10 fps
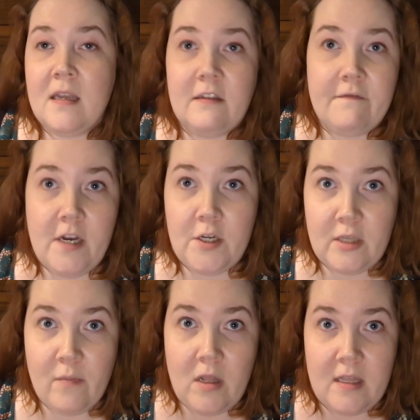to finish
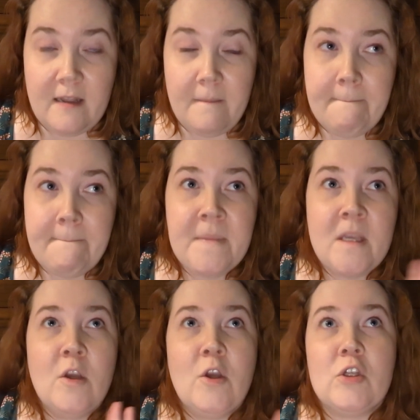them all in.
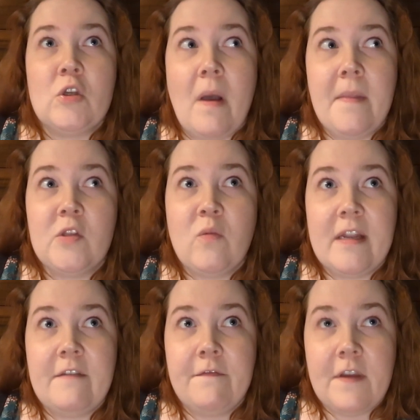So on the
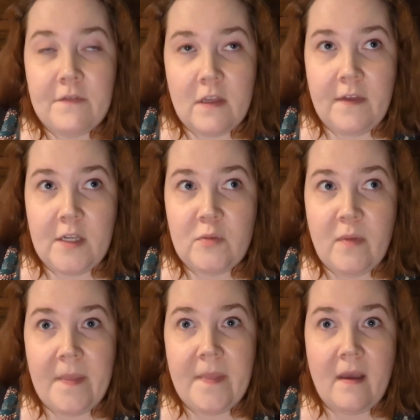25th of each
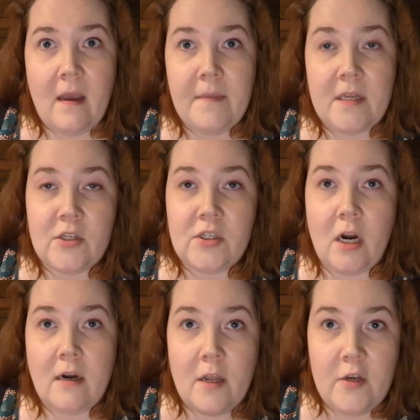month, I'm going to
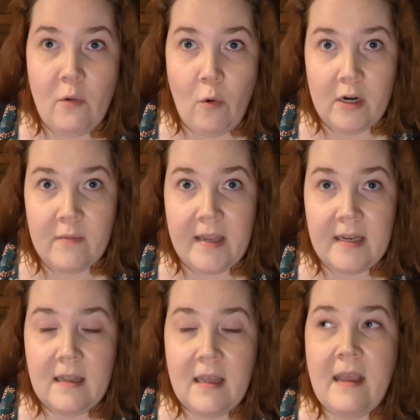start a new
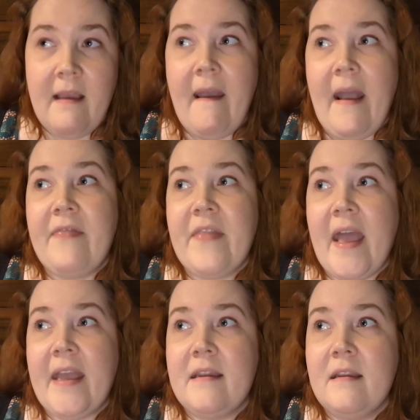ornament, and
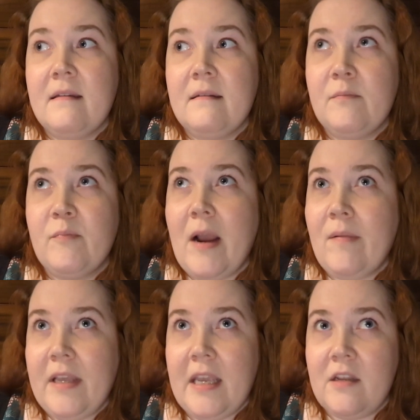then
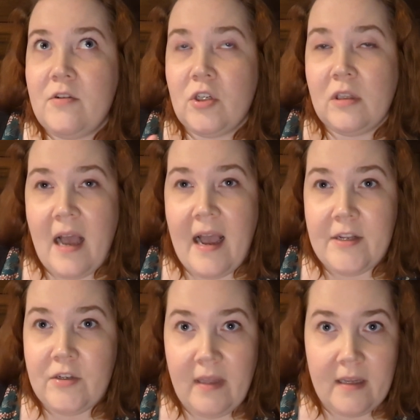probably in July,
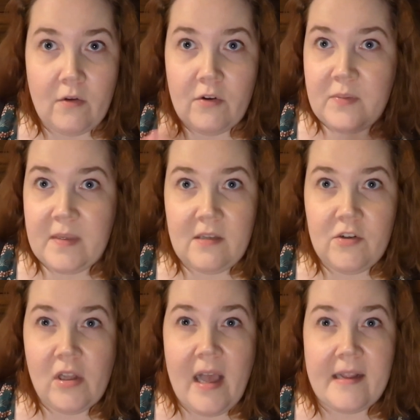do like a Christmas in
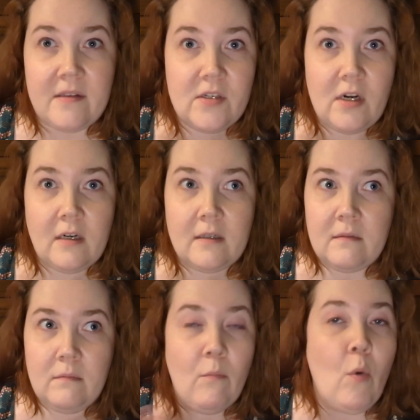July and start
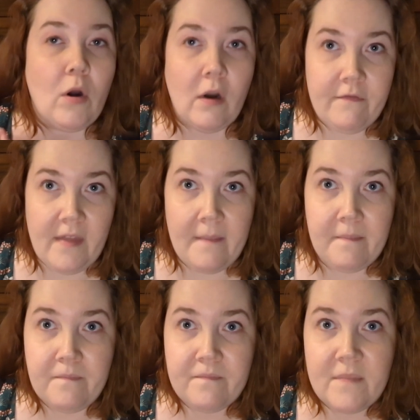more of
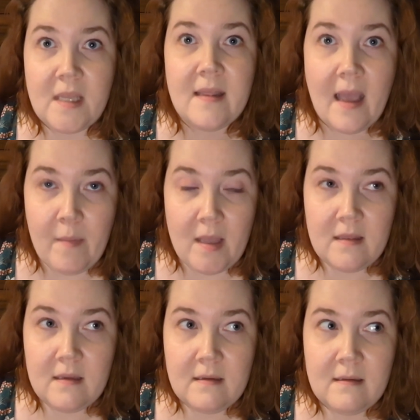them in that
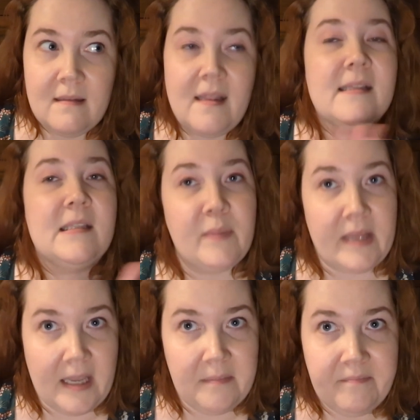month. That's the
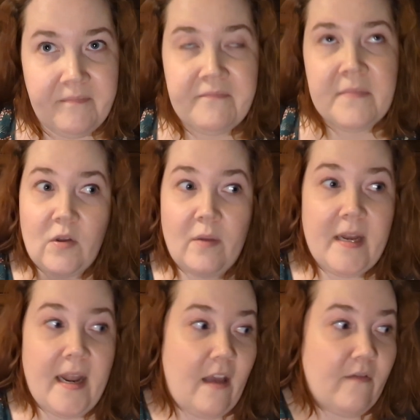plan. So I'm
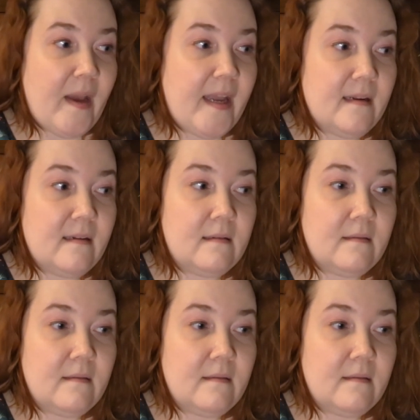going to have my